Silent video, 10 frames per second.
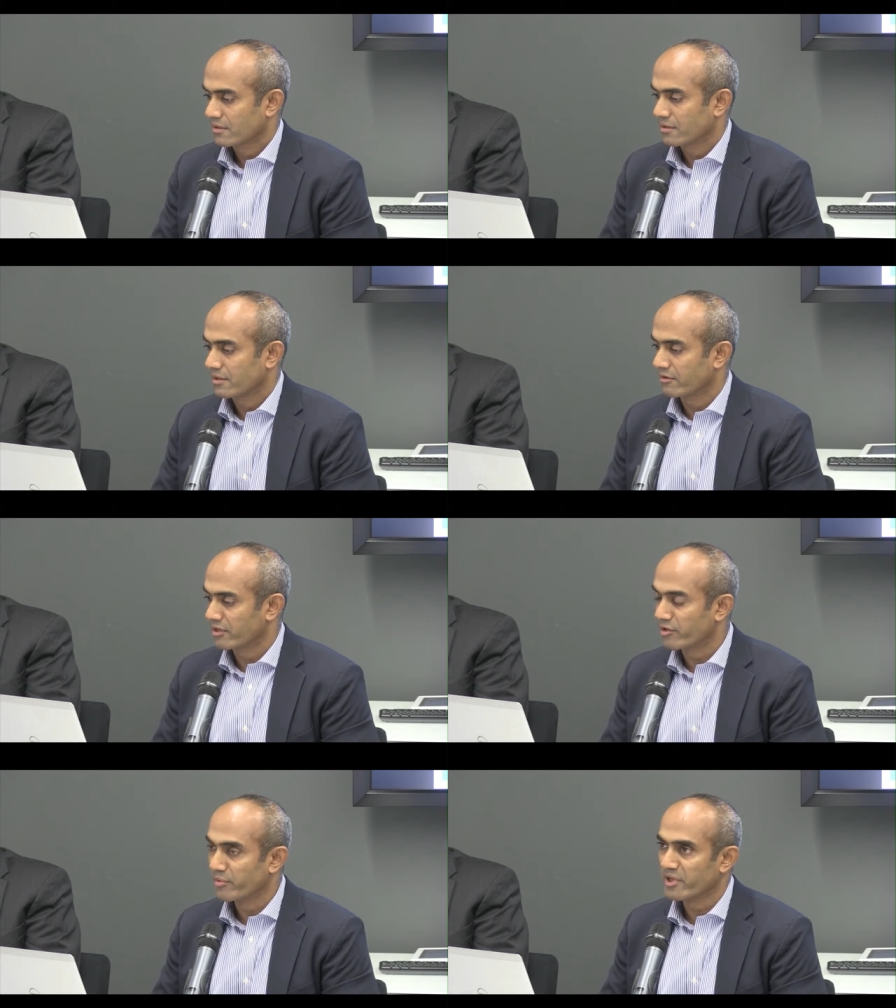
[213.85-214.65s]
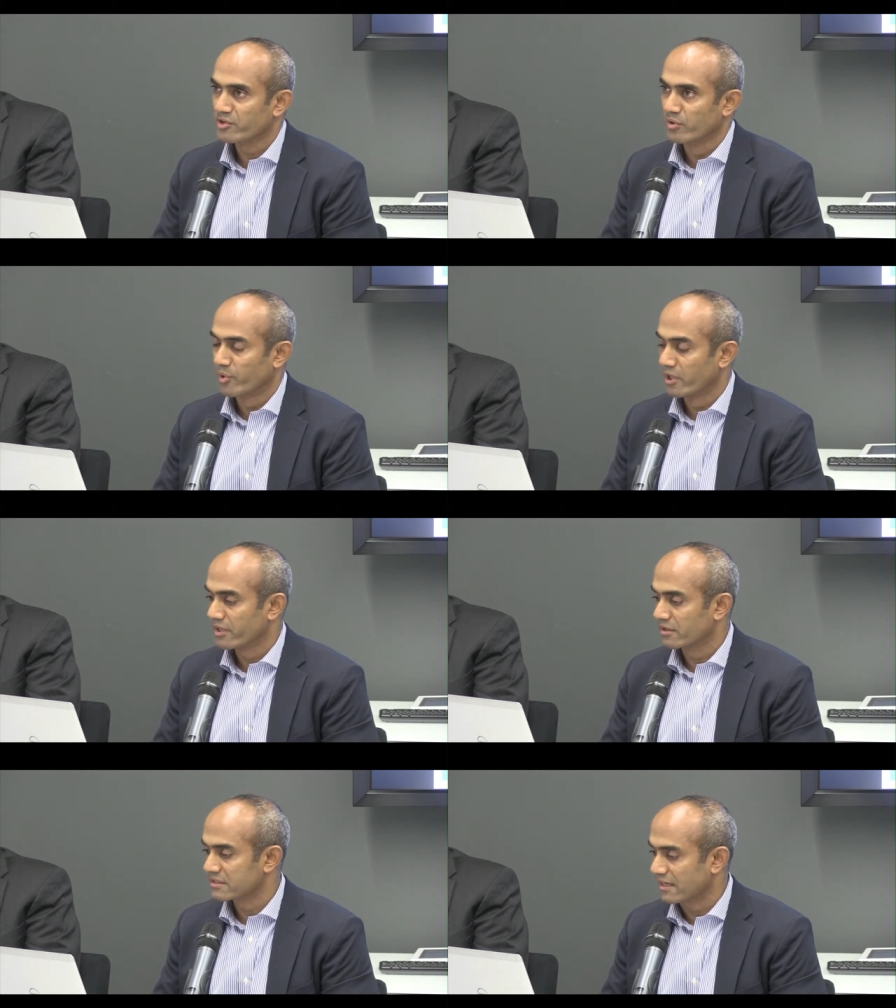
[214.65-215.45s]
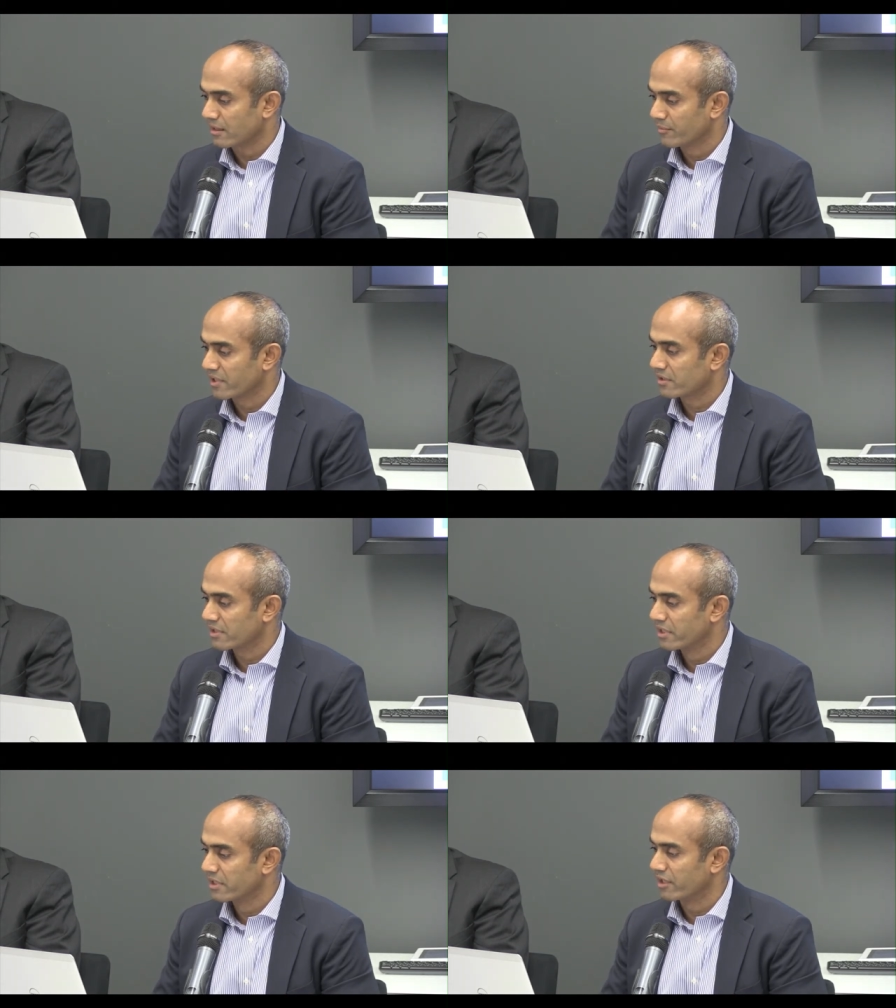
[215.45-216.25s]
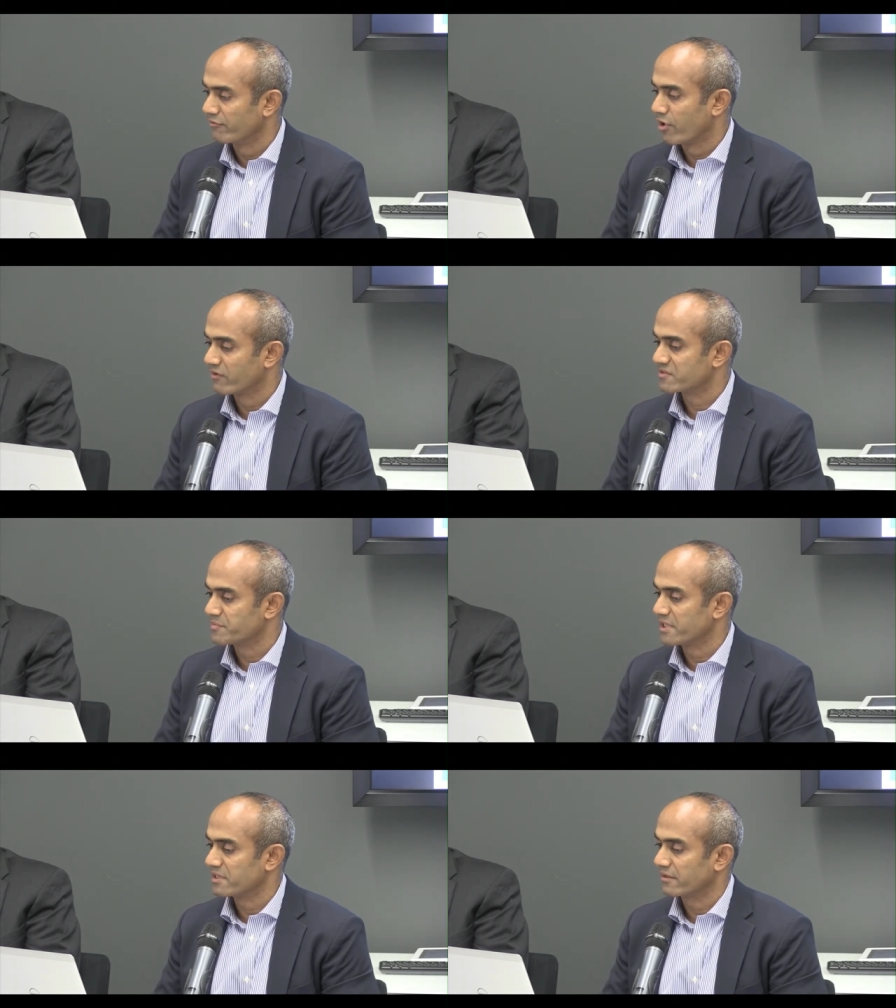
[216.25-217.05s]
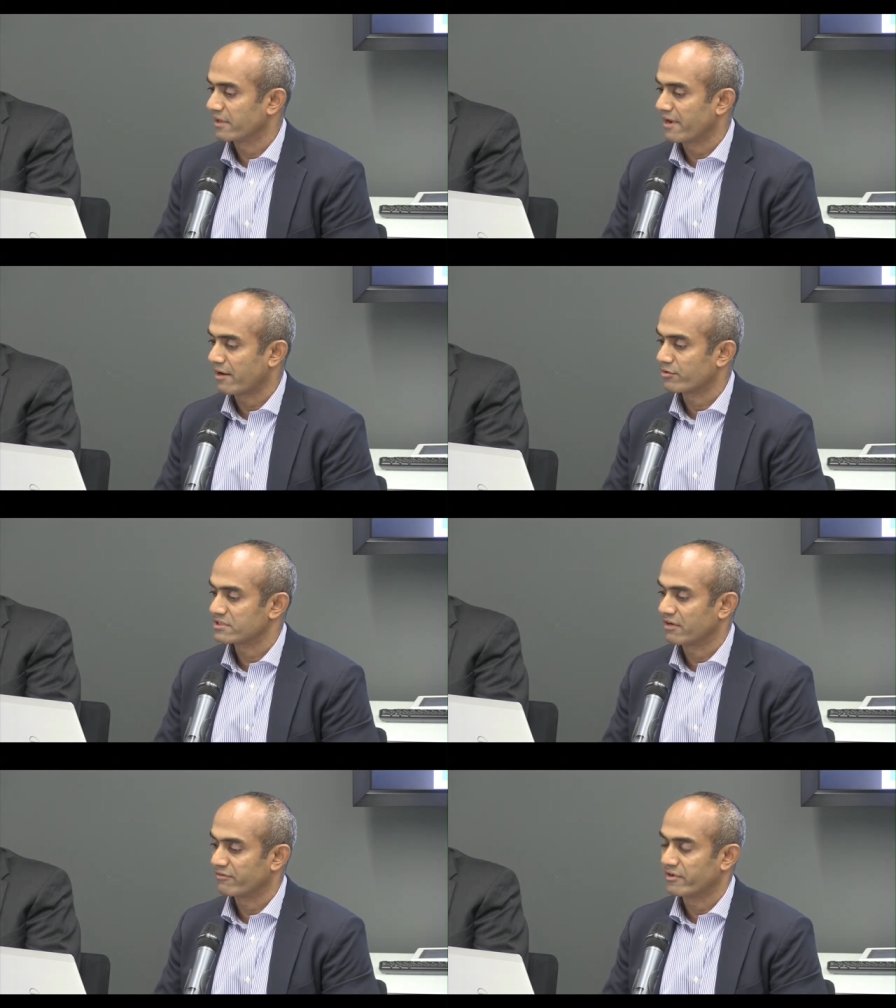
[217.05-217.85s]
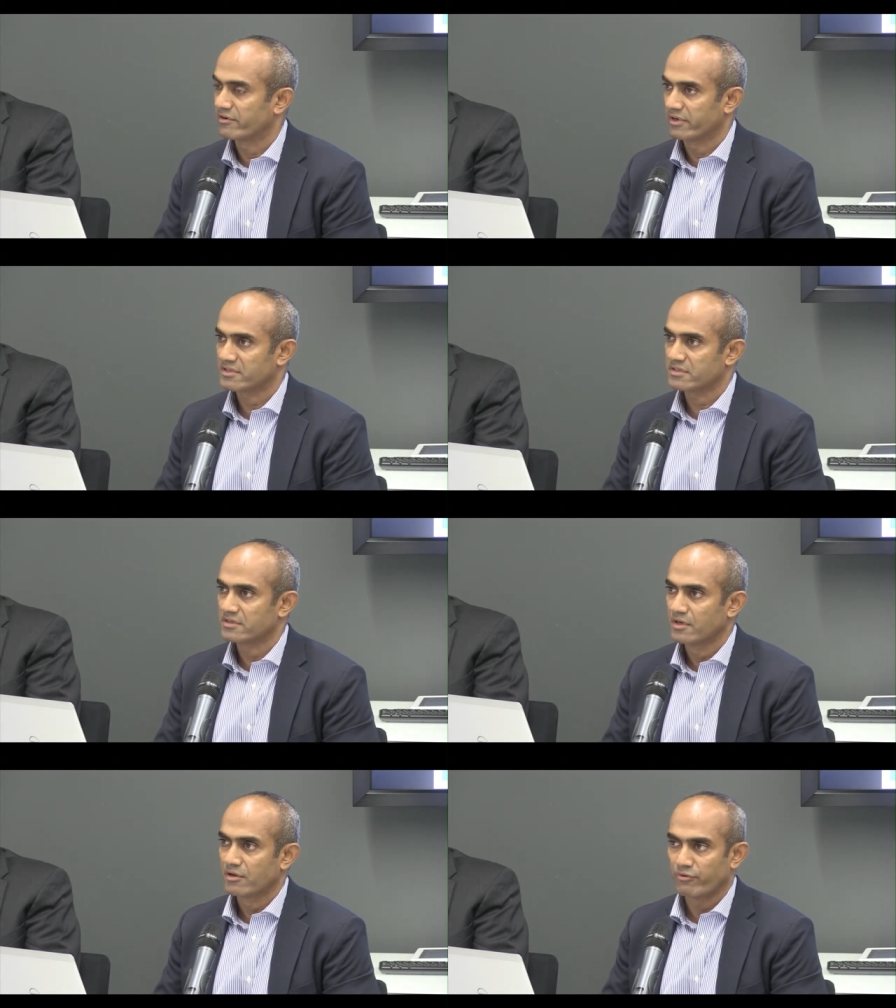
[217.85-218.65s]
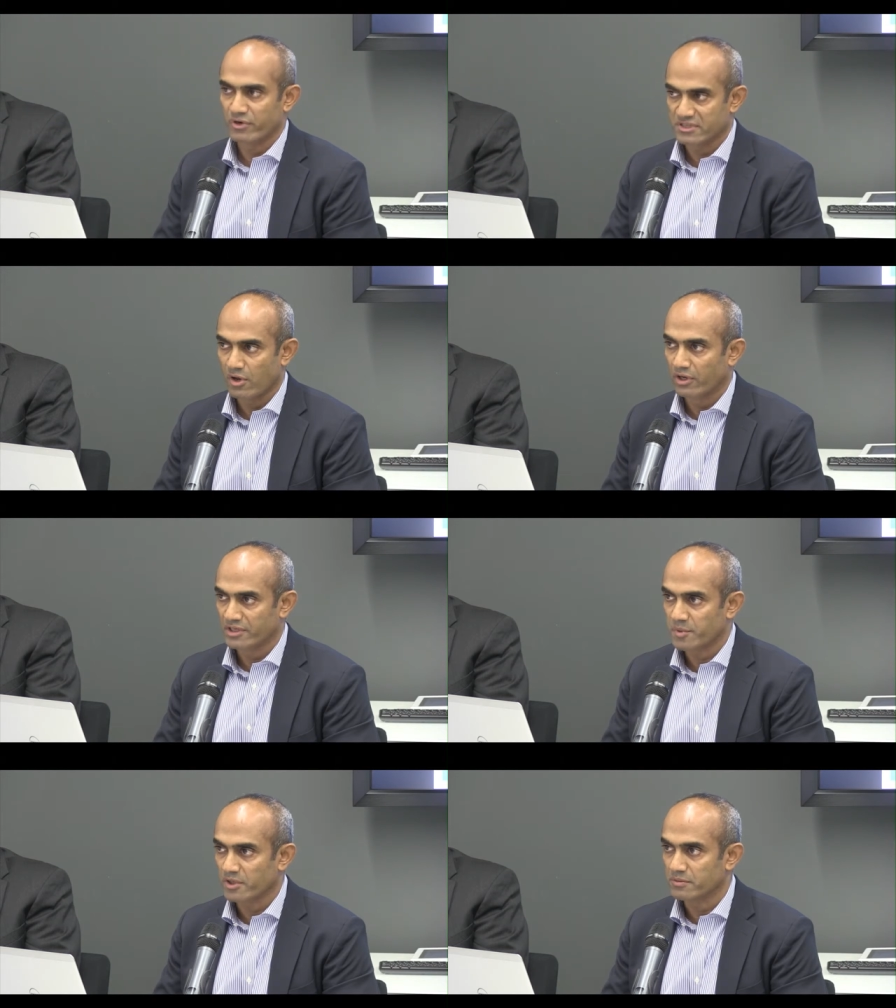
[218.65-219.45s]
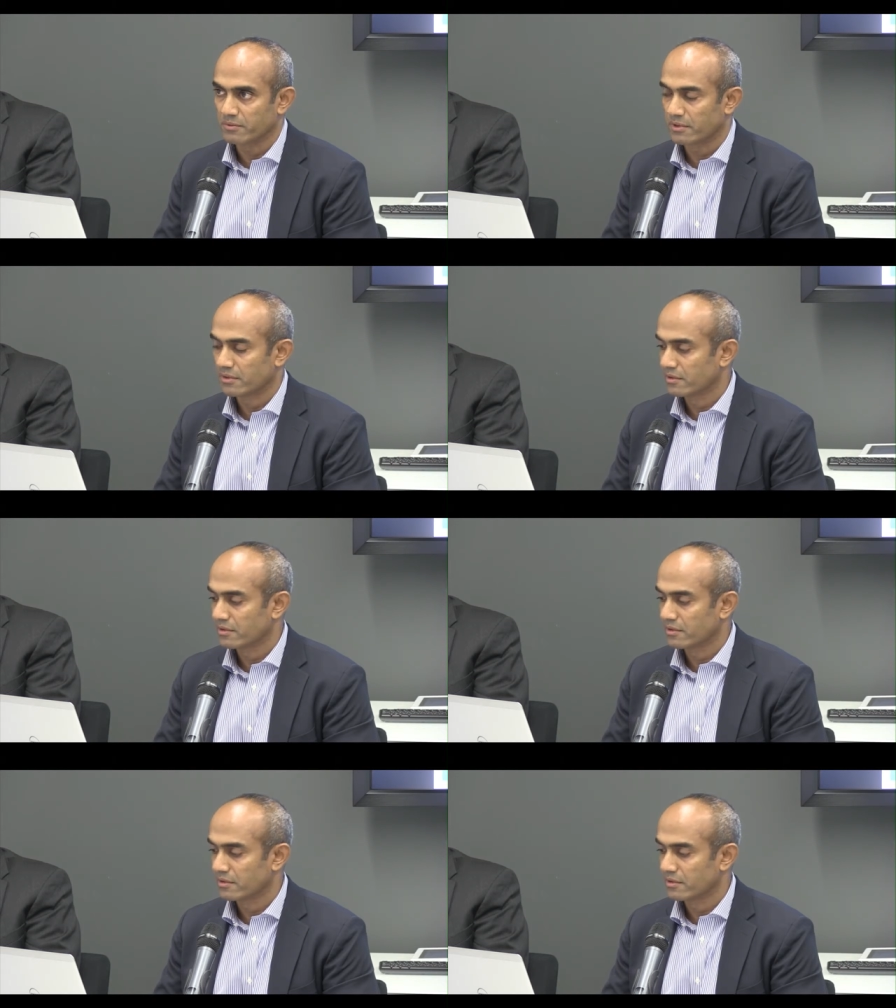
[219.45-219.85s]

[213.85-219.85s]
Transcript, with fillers: Their agreement to a political settlement clearly involves meeting their narrow self-interests for as long as possible.